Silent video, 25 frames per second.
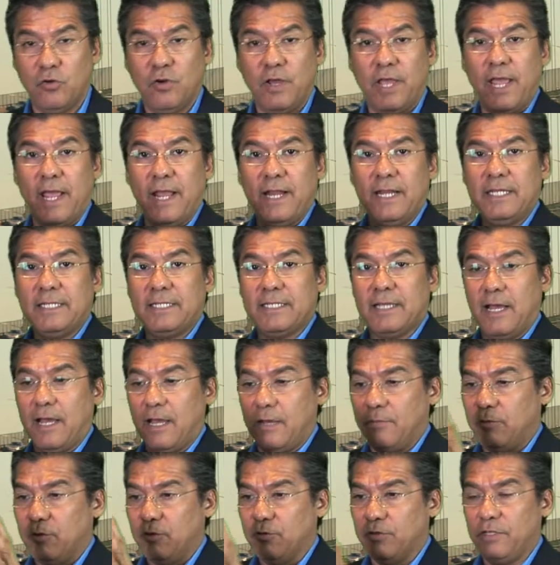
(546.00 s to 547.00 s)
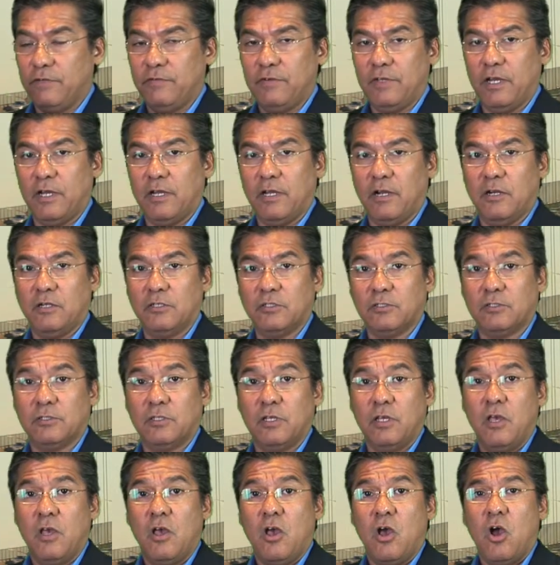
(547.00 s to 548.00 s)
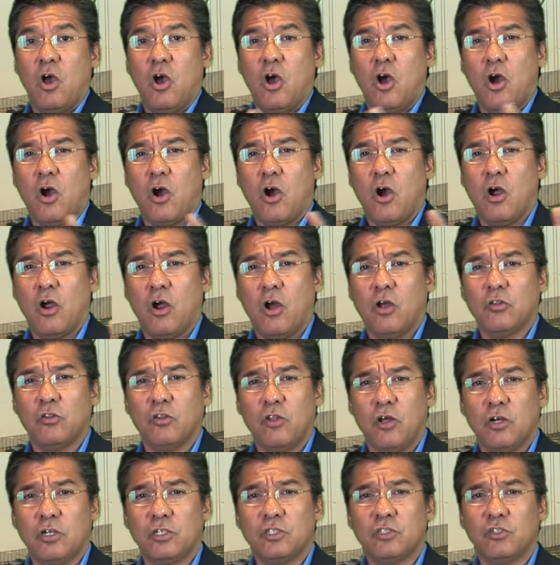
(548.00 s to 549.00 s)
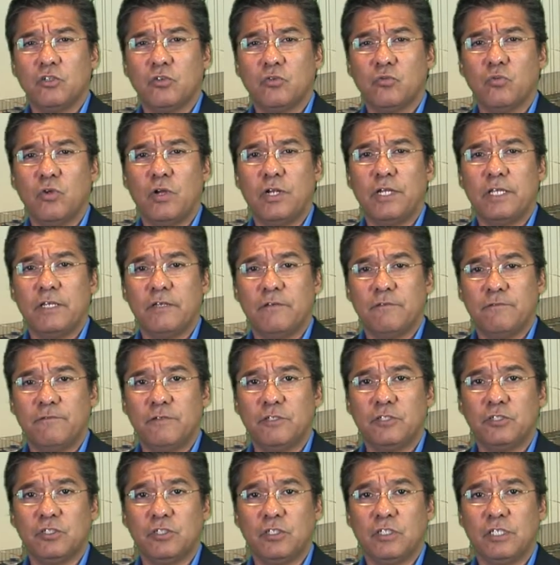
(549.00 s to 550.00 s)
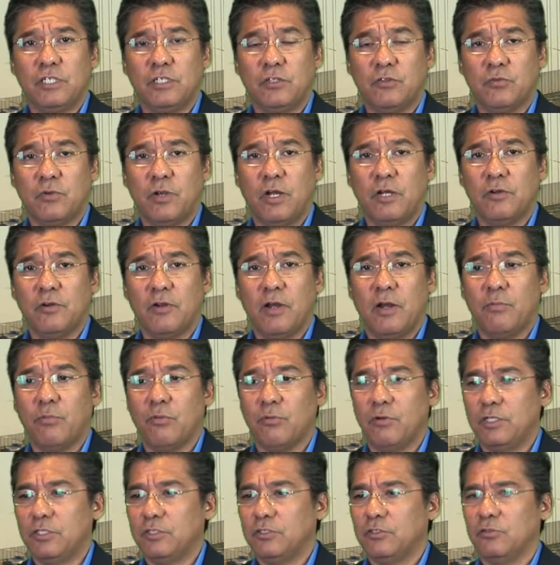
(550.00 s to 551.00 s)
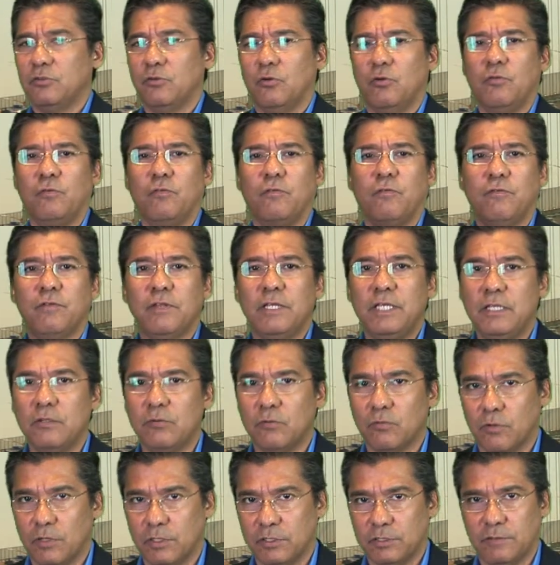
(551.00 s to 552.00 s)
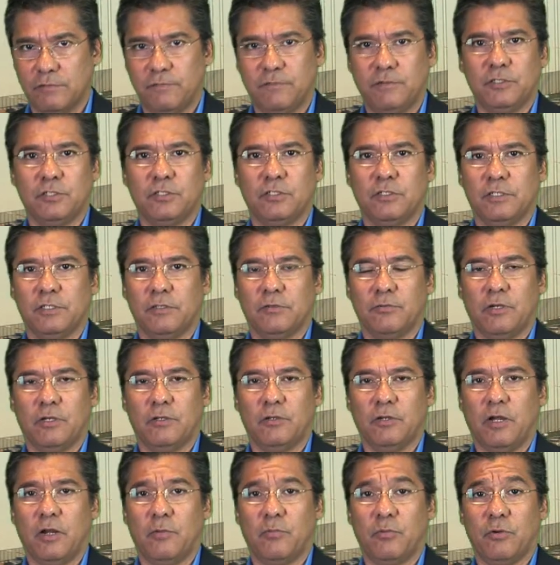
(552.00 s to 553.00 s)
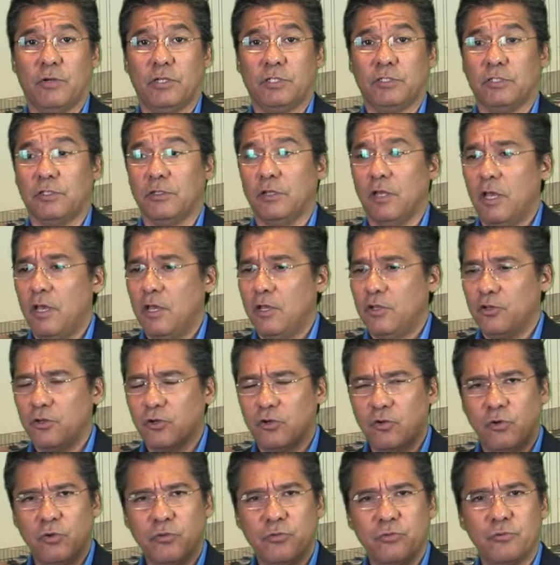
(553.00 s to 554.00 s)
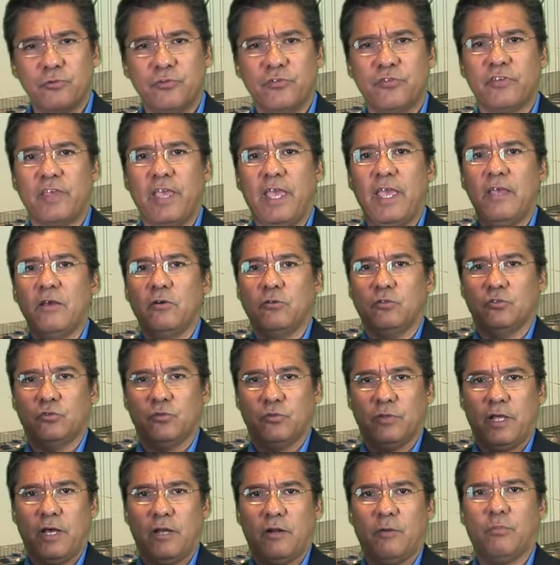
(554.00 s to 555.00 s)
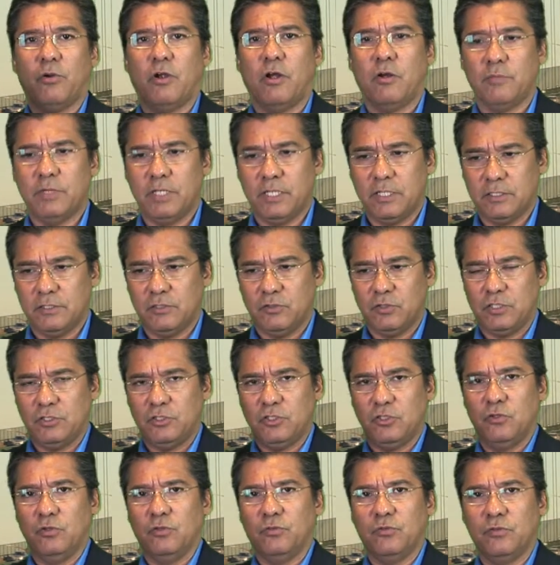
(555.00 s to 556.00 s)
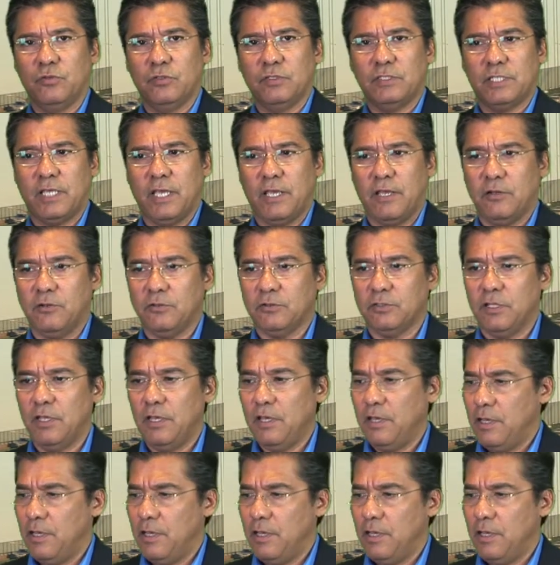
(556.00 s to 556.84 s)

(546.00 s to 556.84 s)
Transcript: anytime your DVIRs, as long as they're running efficiently throughout your operation, your whole fleet runs efficiently throughout your operation. You're going through scales without a problem, because as you go through the scales,